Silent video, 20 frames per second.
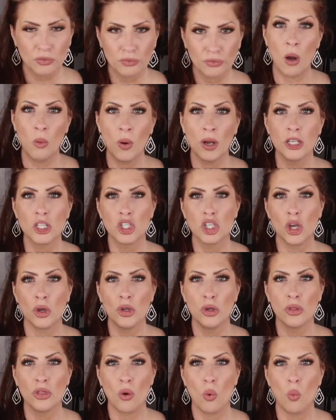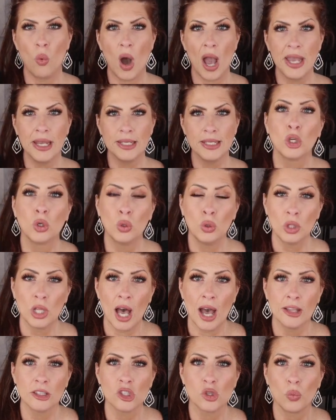I want to show you the white
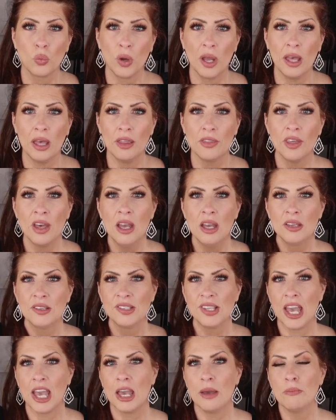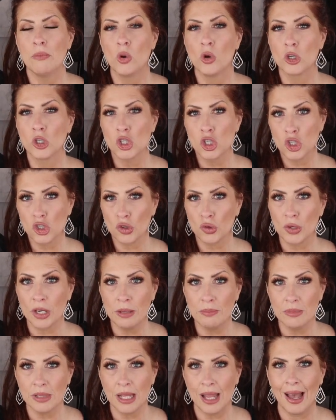culottes with, say, more
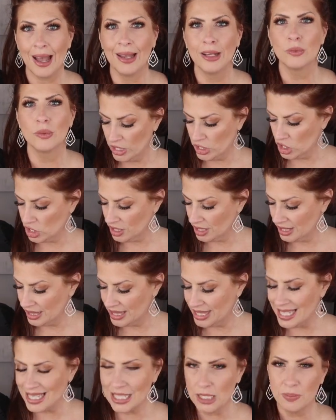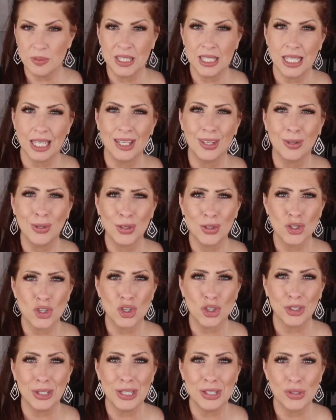streamed line, which this particular
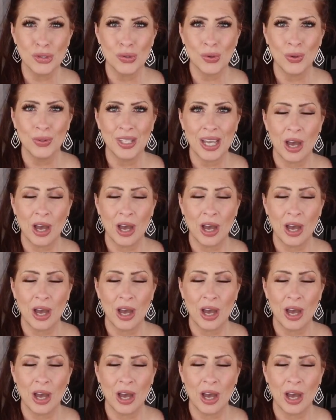shirt is sold